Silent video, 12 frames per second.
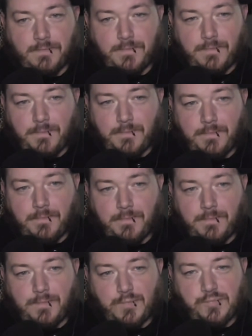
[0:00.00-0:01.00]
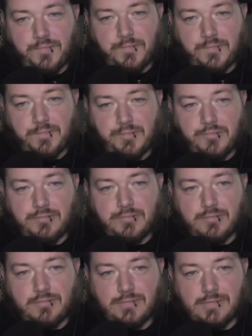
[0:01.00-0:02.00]

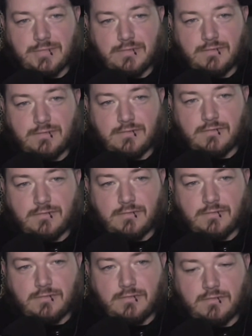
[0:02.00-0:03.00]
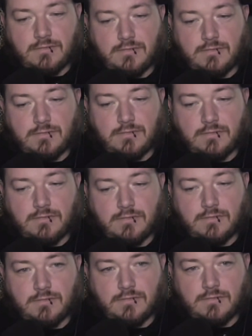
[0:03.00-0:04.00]
(not speaking)